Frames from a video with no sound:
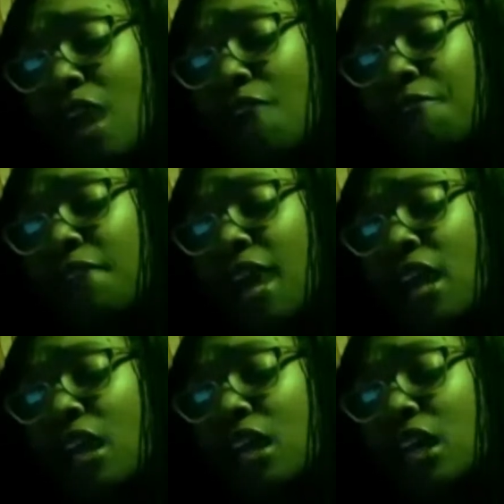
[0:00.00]
I feel
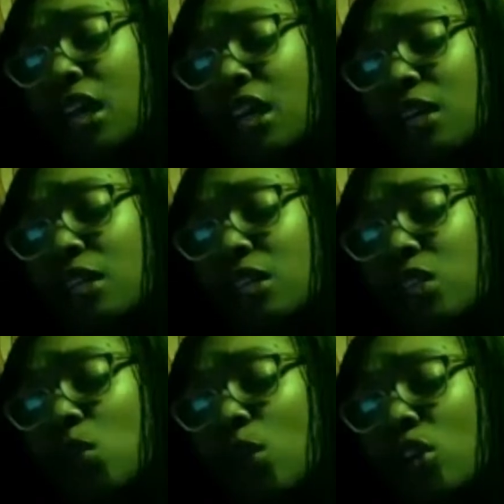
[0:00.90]
like
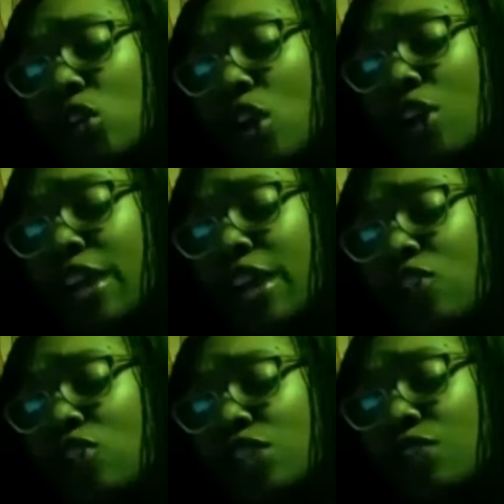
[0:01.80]
Taurus are in the
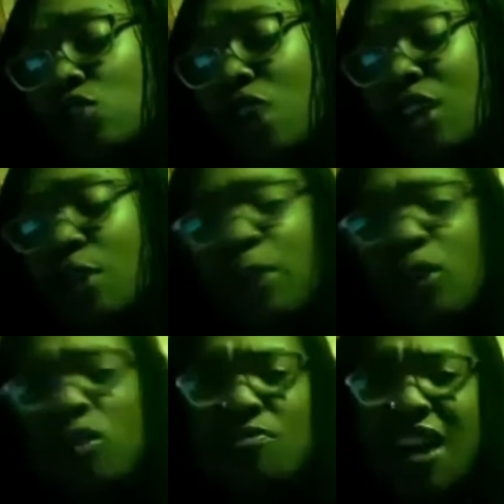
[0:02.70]
energy of trying to
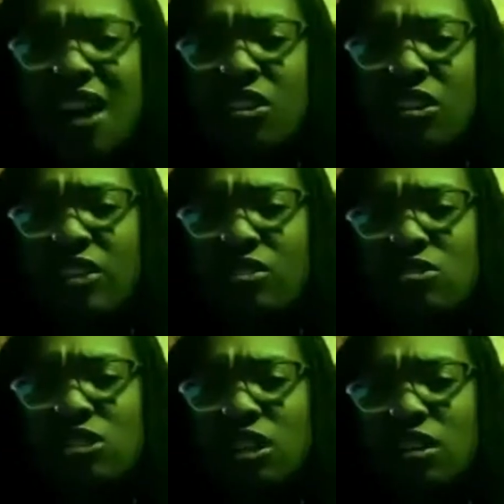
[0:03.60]
purify their
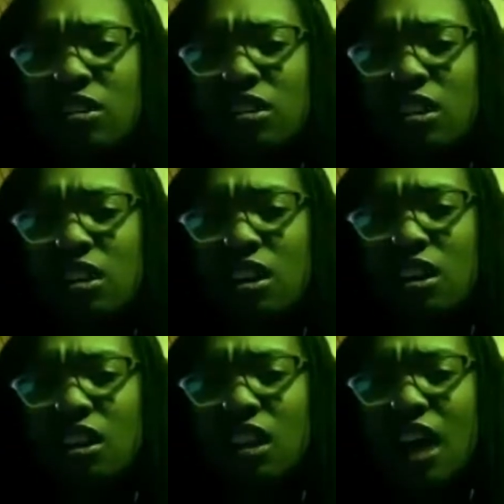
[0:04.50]
energy.
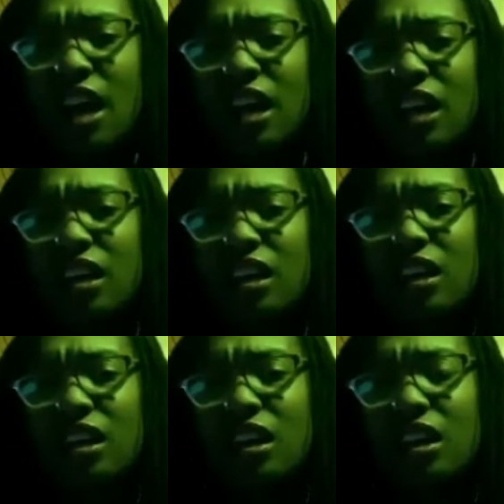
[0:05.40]
Like mm.
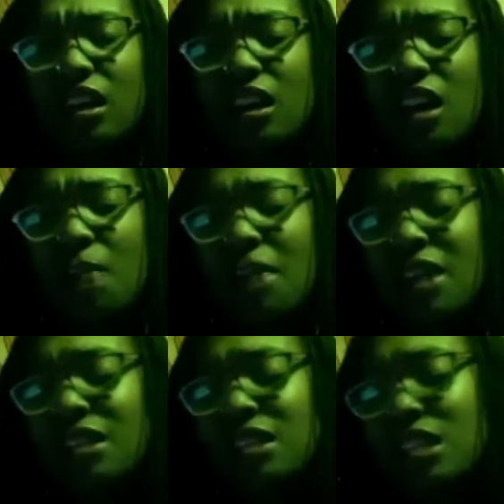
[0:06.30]
I'm
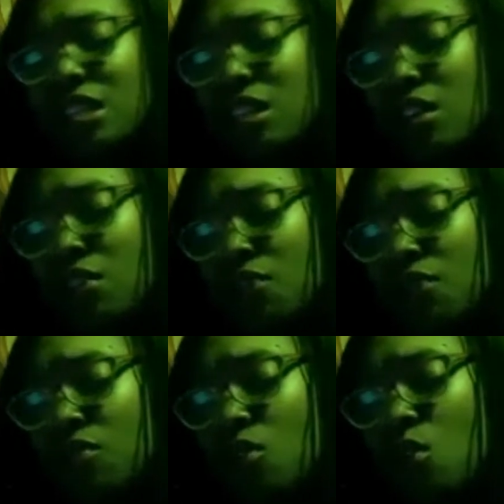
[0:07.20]
getting a sense of
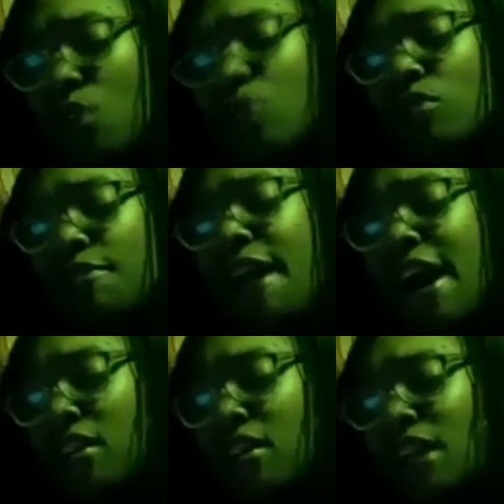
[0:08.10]
going through the
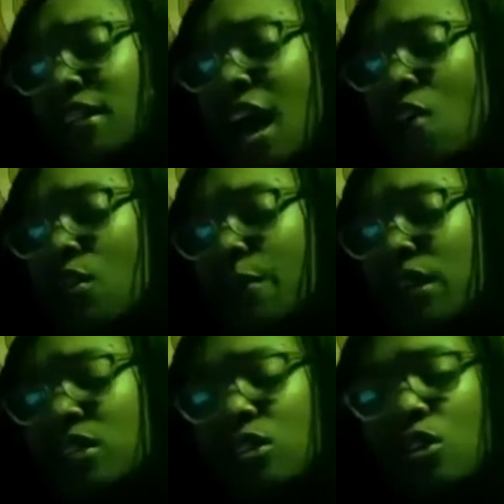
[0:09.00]
fire, like the
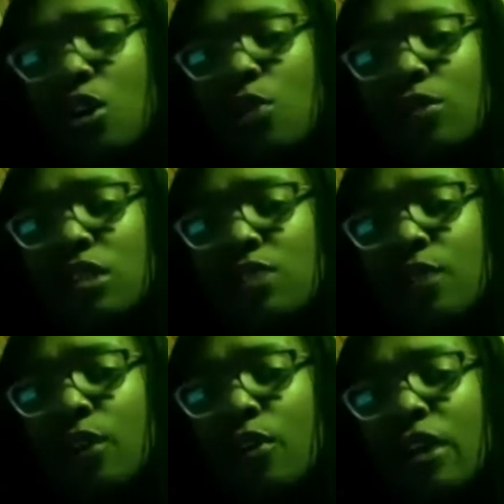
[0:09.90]
alchemist, you know, with this
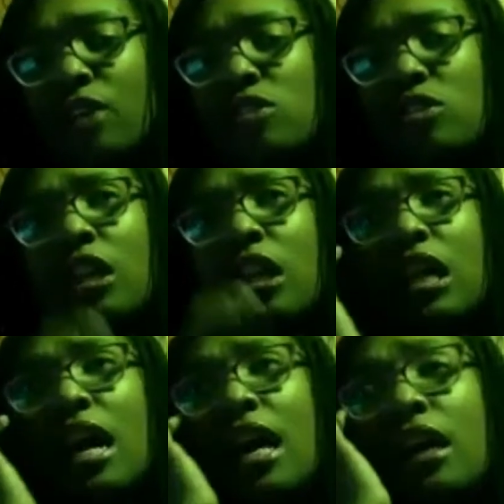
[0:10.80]
Virgo energy.
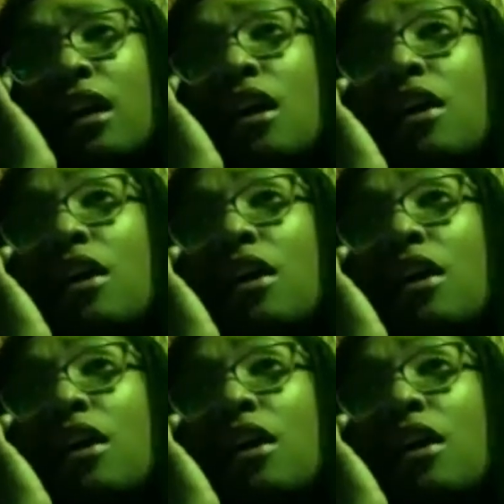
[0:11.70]
And like